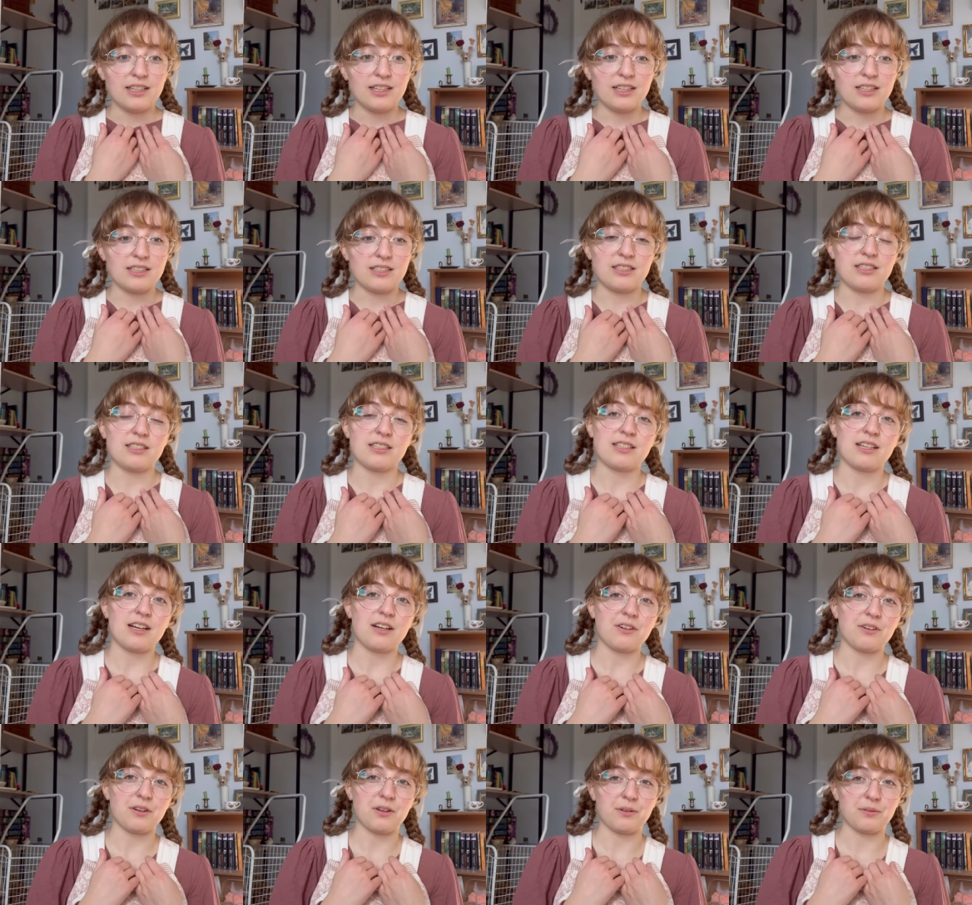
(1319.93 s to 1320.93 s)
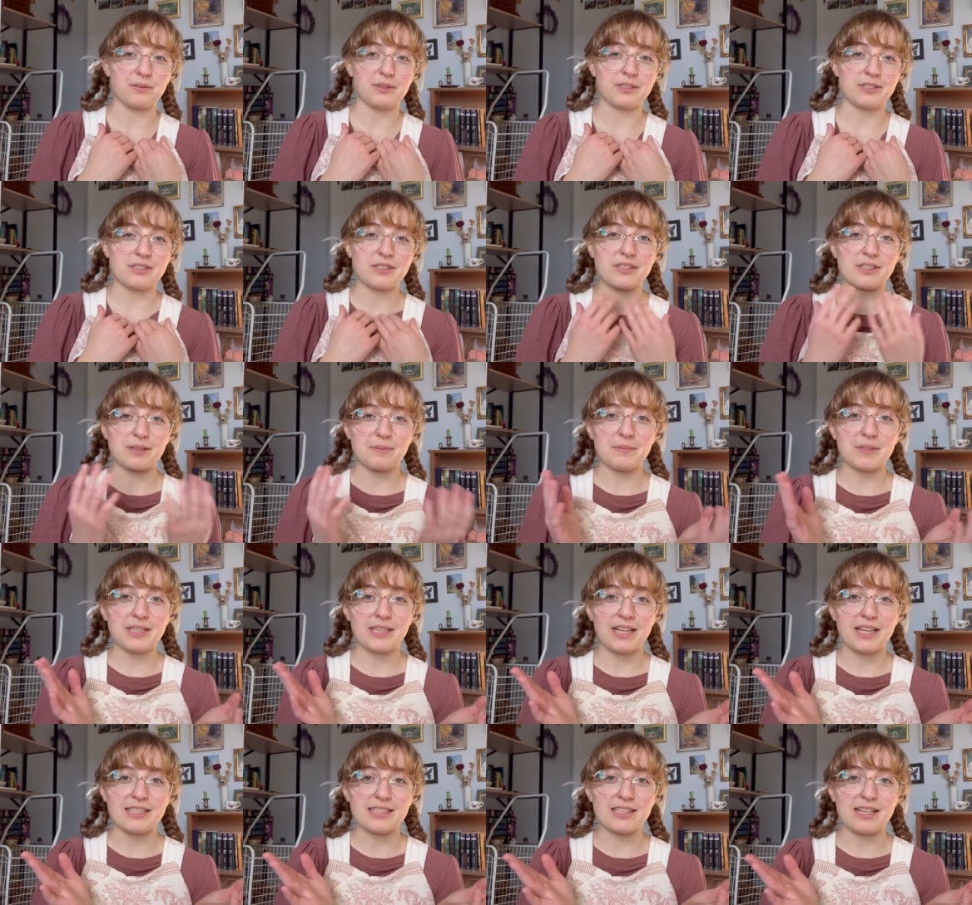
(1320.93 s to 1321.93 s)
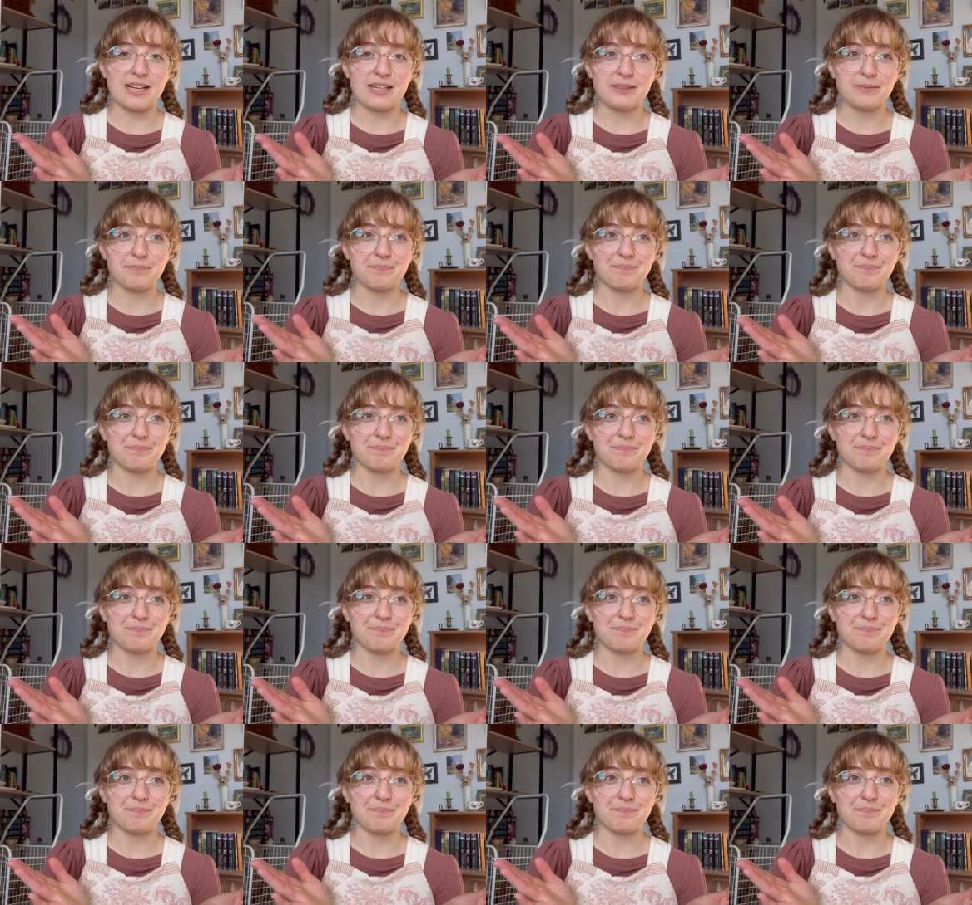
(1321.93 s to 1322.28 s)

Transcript: It's just, I don't know. There's just something that's not,